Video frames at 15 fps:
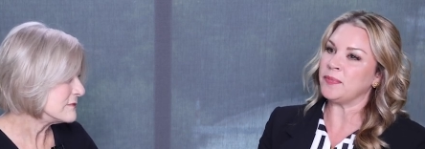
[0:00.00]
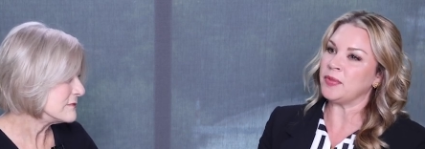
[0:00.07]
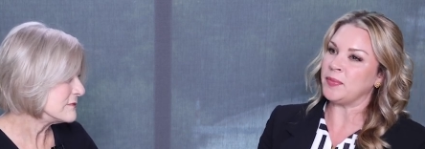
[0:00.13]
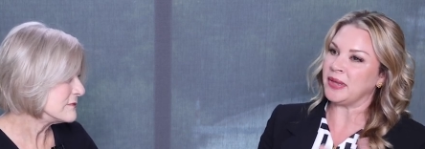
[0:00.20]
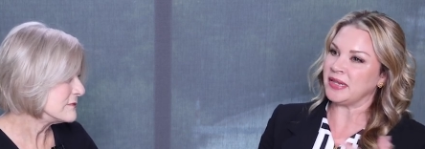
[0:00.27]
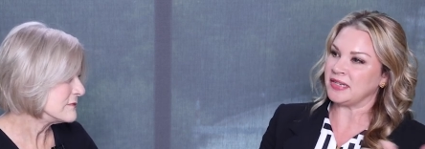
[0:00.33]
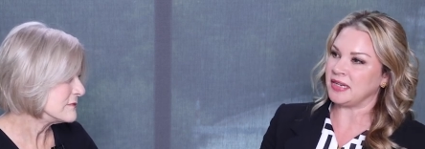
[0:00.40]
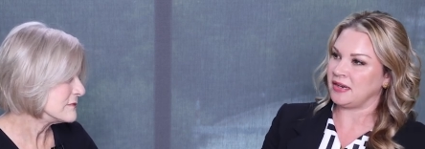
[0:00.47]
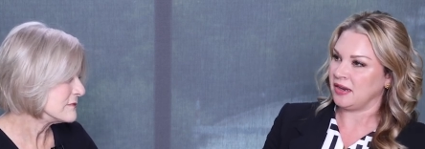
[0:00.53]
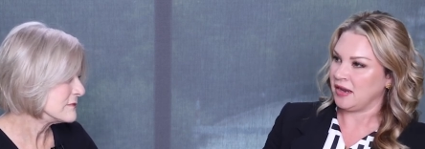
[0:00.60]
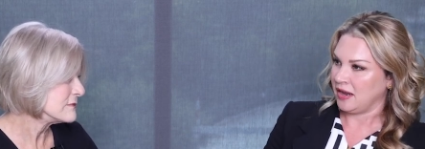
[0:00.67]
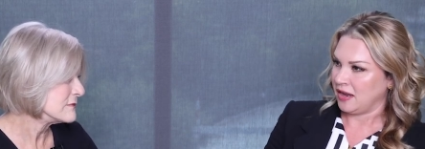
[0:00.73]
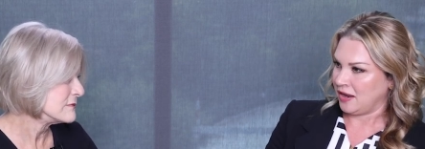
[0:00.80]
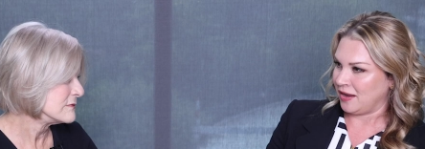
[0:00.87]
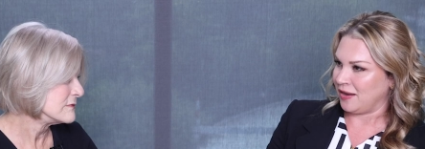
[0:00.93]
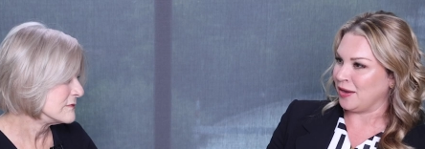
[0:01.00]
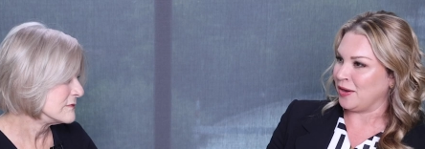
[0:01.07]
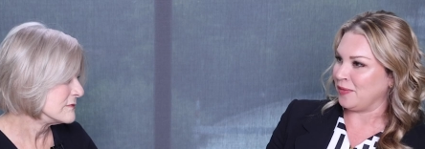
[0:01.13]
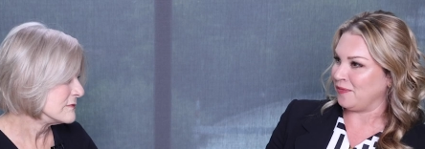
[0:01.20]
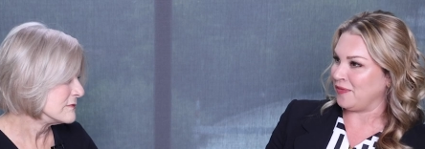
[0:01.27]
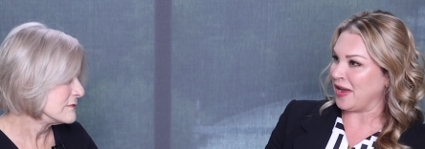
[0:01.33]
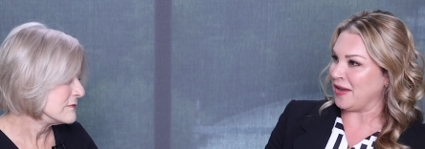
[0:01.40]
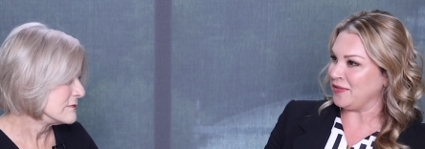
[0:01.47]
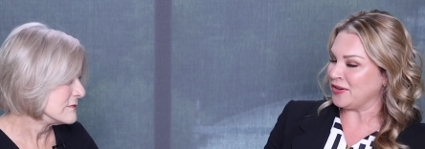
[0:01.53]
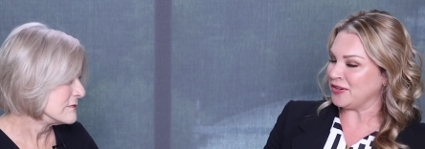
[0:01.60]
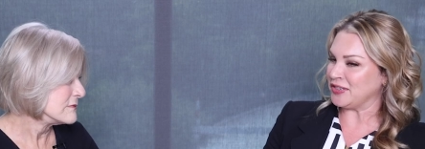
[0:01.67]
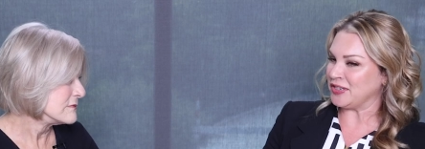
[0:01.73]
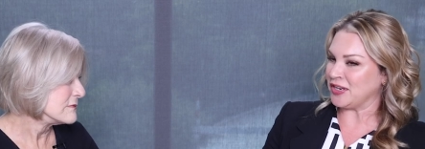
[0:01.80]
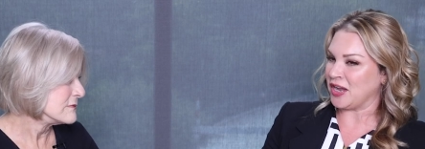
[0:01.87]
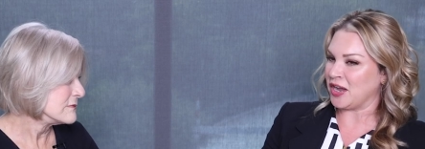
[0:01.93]
Speaker 1: implemented 5
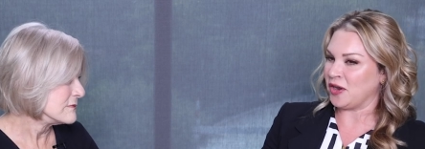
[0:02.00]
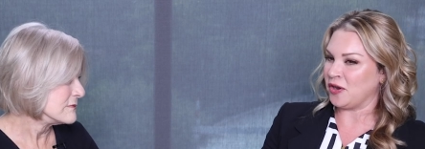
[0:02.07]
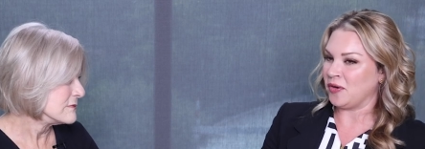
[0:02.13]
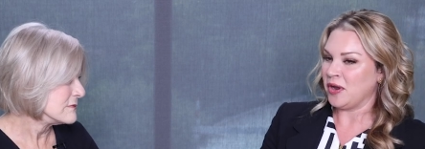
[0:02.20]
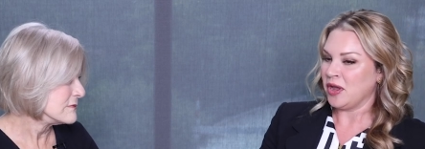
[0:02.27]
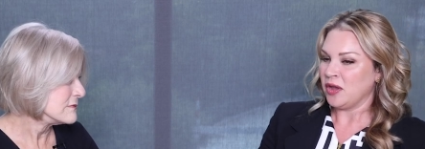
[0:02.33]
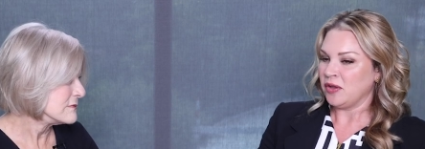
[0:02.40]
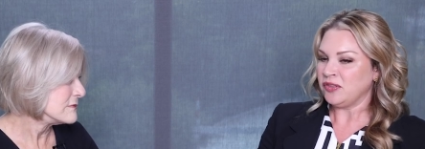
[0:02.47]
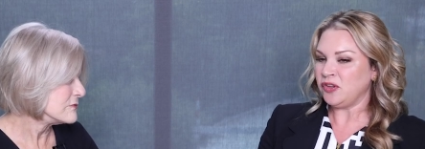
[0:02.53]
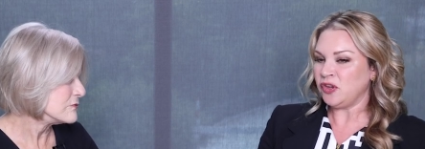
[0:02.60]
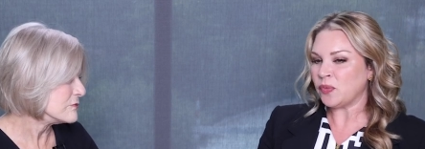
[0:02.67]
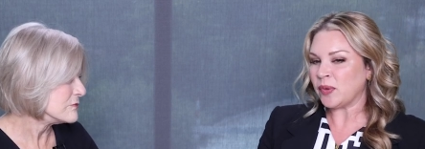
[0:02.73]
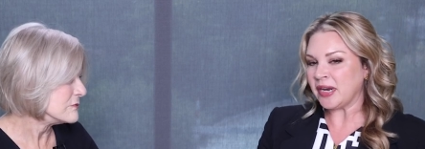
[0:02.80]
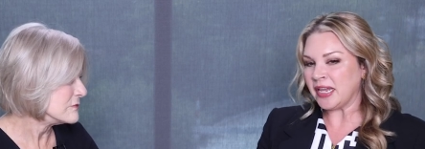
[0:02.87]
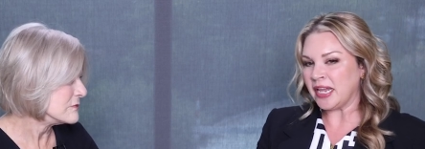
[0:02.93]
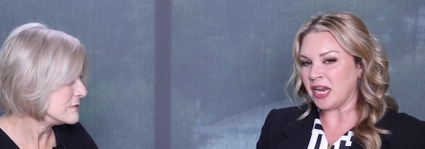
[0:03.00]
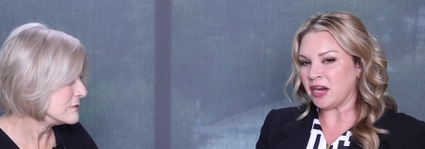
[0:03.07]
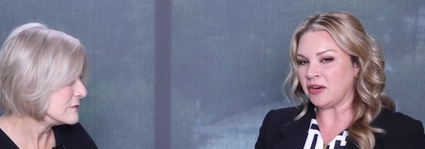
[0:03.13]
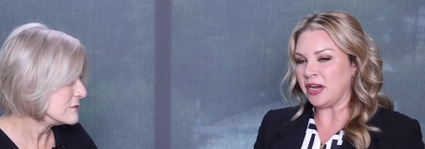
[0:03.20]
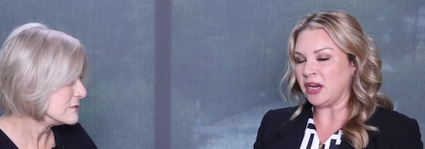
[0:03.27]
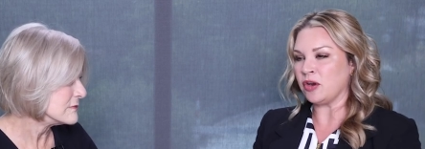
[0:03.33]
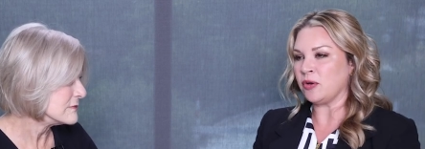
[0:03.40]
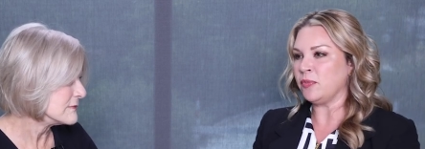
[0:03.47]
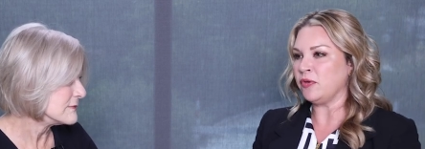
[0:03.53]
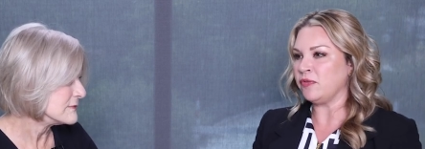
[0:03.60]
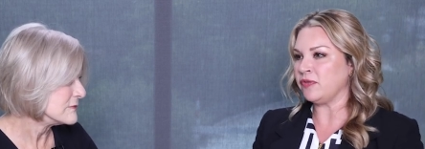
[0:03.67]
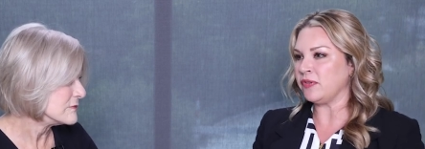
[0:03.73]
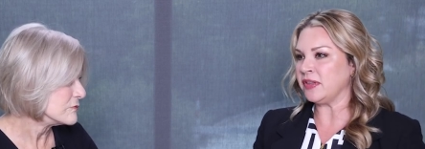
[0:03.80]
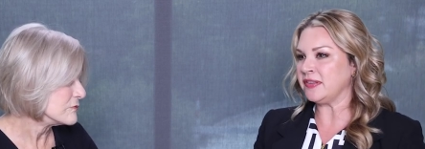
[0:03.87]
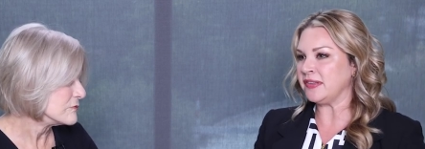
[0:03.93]
years ago do you want to carry
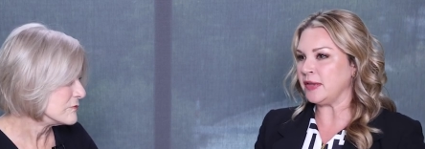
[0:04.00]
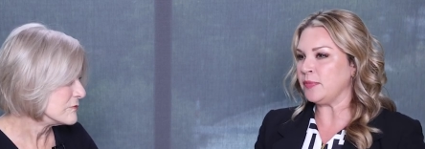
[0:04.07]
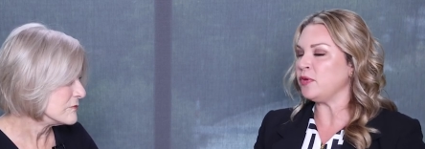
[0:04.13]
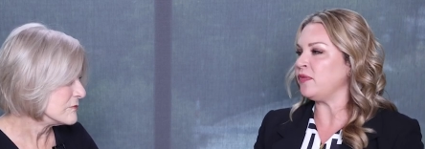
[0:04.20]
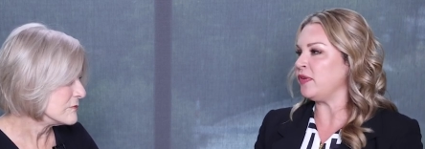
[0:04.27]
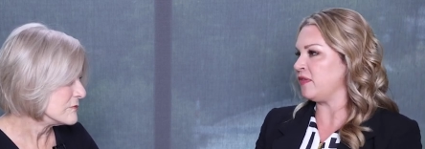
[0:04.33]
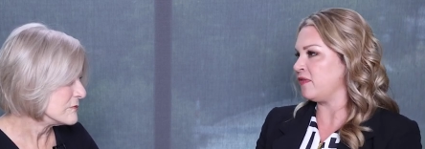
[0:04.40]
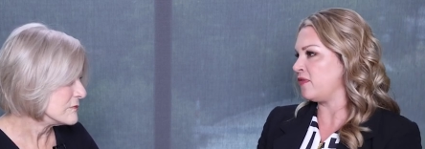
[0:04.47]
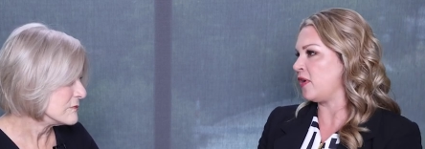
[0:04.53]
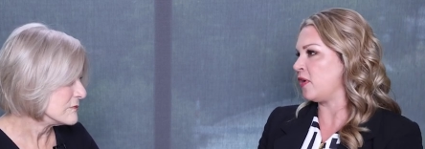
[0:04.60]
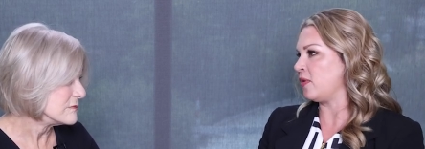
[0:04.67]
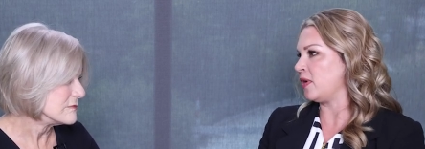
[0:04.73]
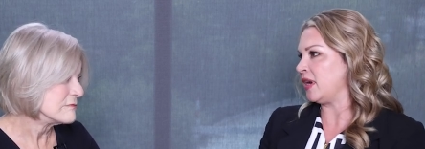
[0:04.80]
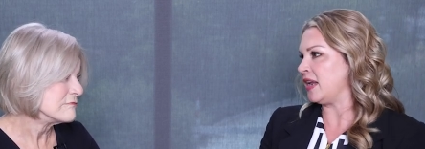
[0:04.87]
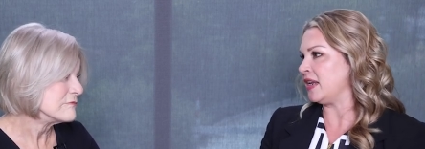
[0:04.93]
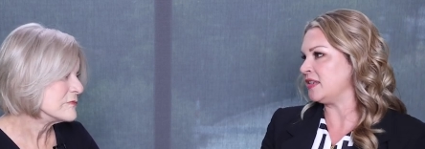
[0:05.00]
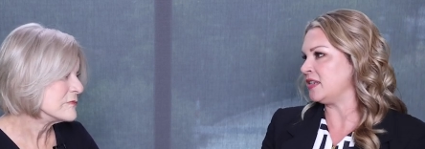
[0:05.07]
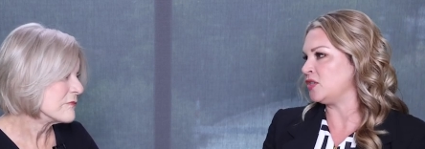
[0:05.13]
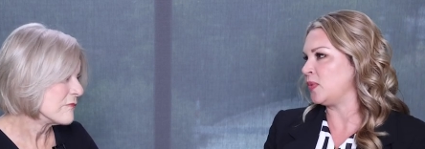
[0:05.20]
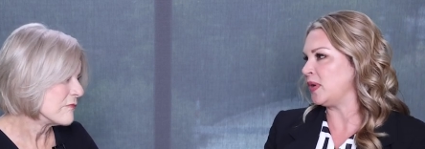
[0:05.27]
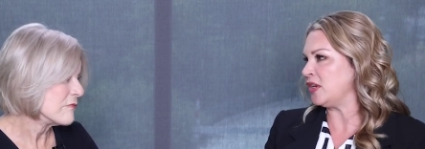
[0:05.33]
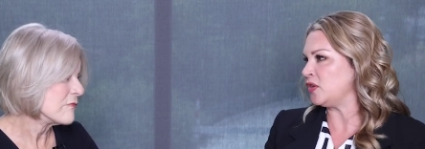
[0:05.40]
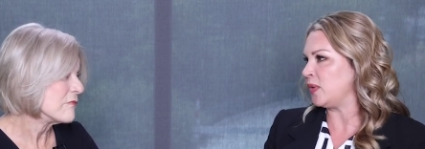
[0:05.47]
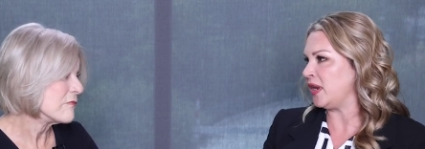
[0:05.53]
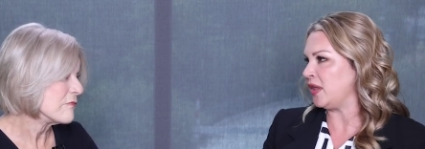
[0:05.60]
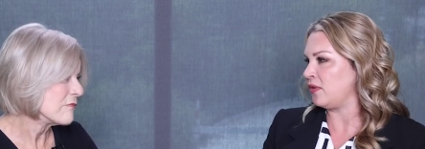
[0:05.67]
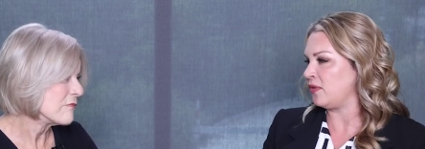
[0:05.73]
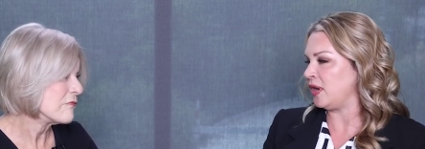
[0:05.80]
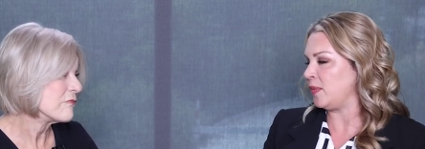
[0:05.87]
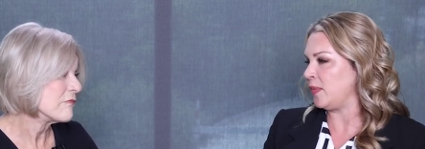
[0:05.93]
or see moving forward into
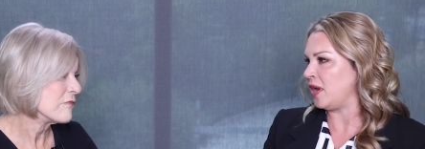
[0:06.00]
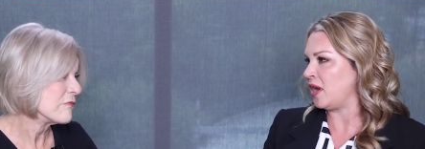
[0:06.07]
2023 and